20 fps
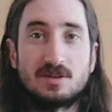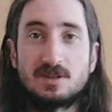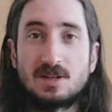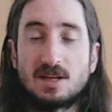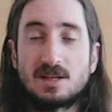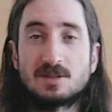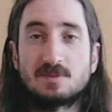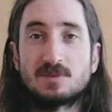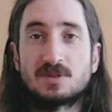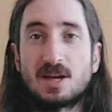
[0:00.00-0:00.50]

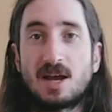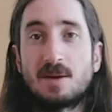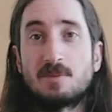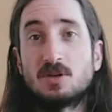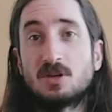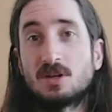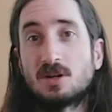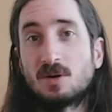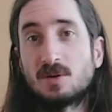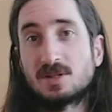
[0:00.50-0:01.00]
some time. You
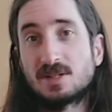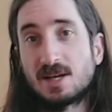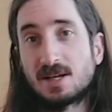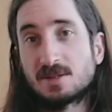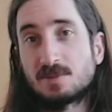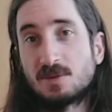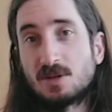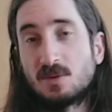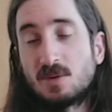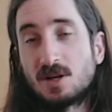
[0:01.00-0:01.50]
can always ask
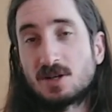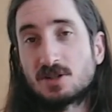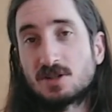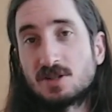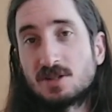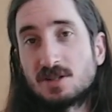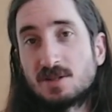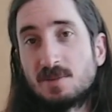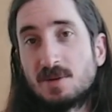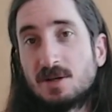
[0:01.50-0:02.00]
me
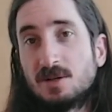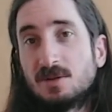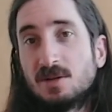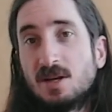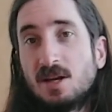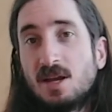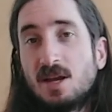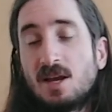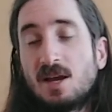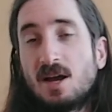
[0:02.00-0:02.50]
questions about
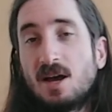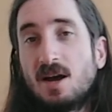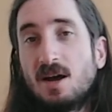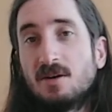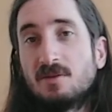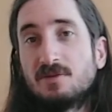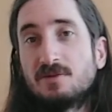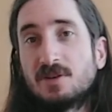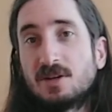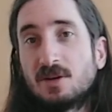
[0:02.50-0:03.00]

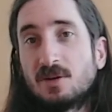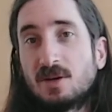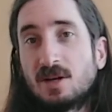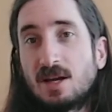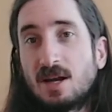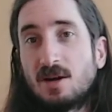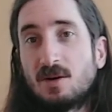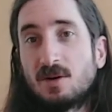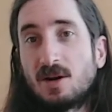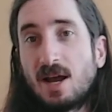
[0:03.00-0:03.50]
figuring
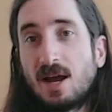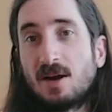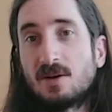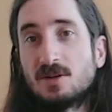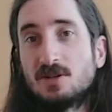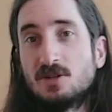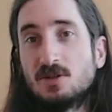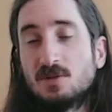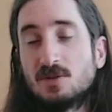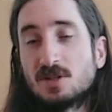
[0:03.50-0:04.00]
out how
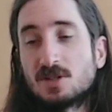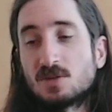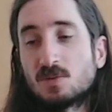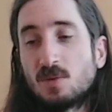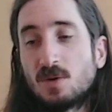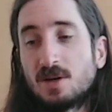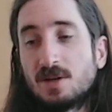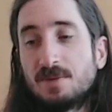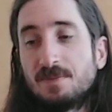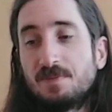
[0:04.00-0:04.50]
to do this
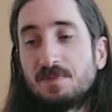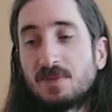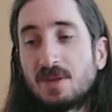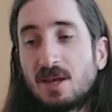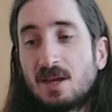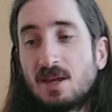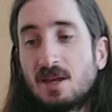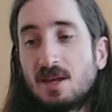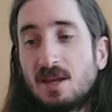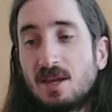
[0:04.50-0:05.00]
one
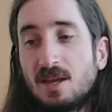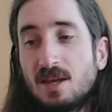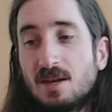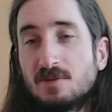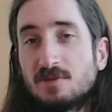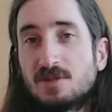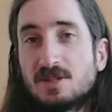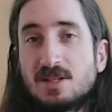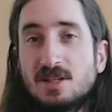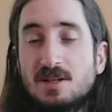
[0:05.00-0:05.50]
if
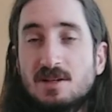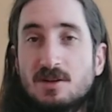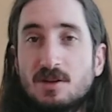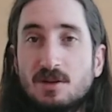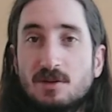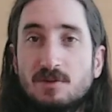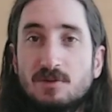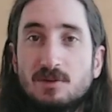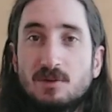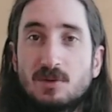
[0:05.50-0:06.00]
seated on the
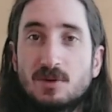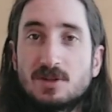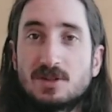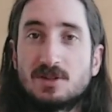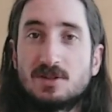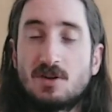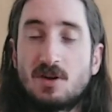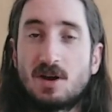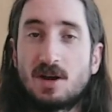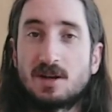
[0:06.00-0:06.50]
floor is
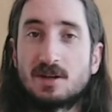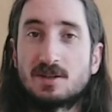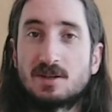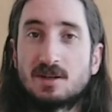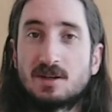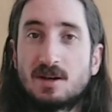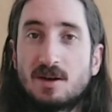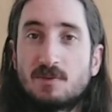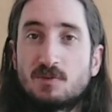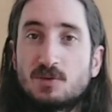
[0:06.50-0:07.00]
not
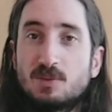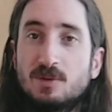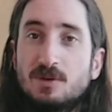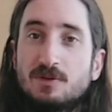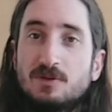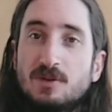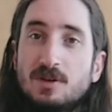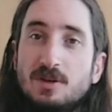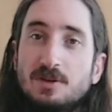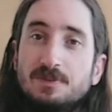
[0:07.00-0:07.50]
comfortable
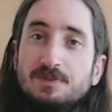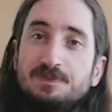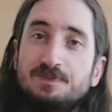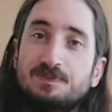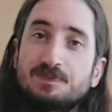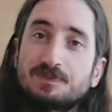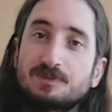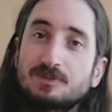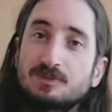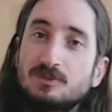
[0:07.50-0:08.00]
for you.
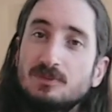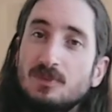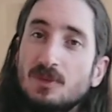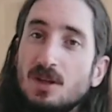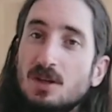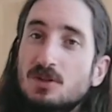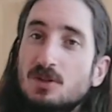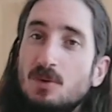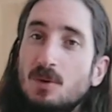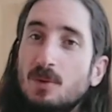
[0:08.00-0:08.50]

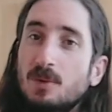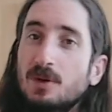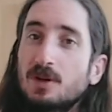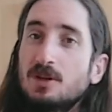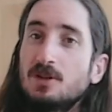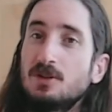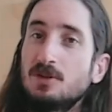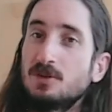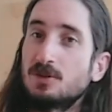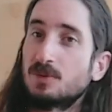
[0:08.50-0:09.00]
So what we're going
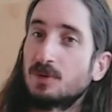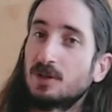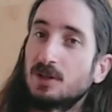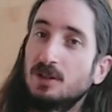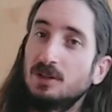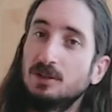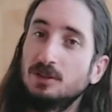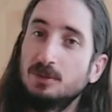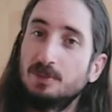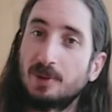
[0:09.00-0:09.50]
to do is we're going
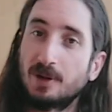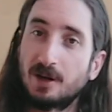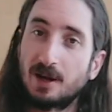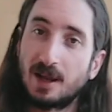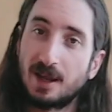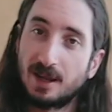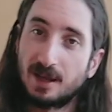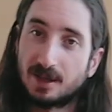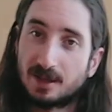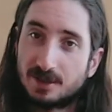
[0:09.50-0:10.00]
to loop our
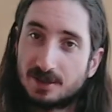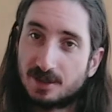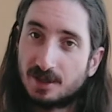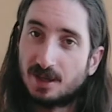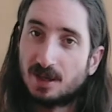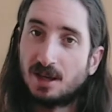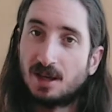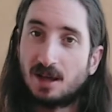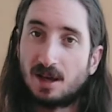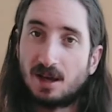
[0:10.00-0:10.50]
hand
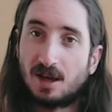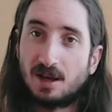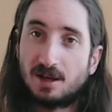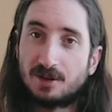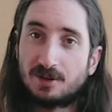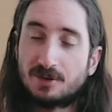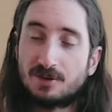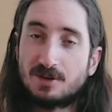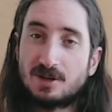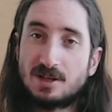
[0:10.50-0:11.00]

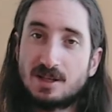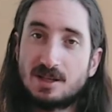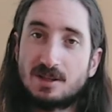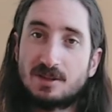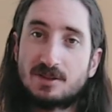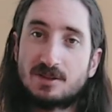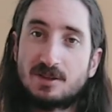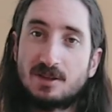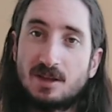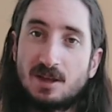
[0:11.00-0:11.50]
underneath
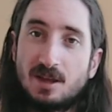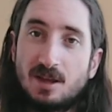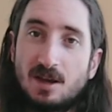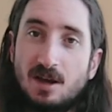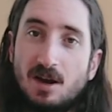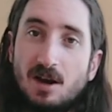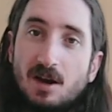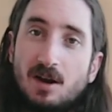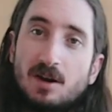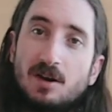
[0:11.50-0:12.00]

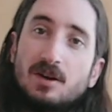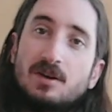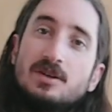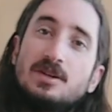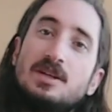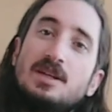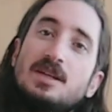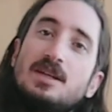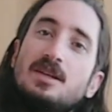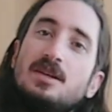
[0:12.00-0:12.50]
our
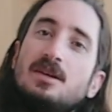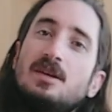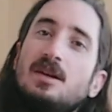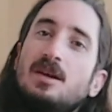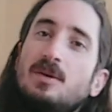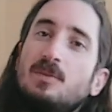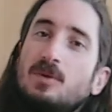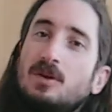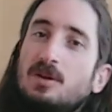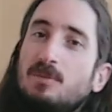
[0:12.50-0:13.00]
knee
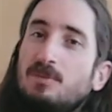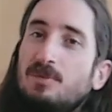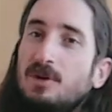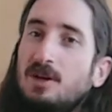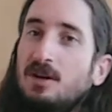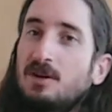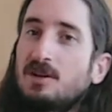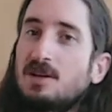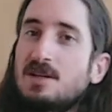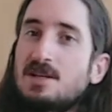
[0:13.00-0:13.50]
and we're going to bring
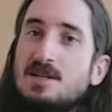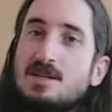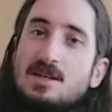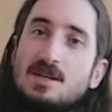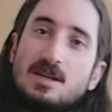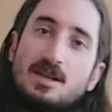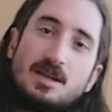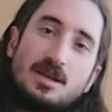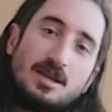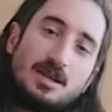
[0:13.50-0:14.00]
our knee
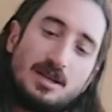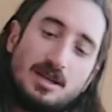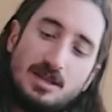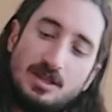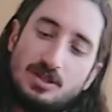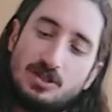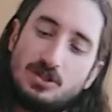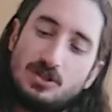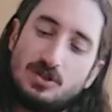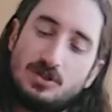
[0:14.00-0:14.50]

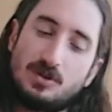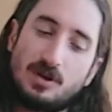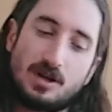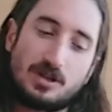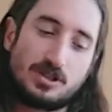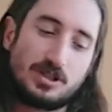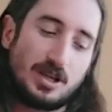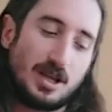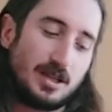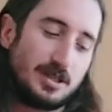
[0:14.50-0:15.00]
into our
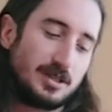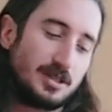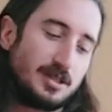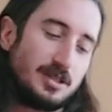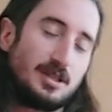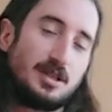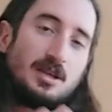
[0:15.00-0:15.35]
chest.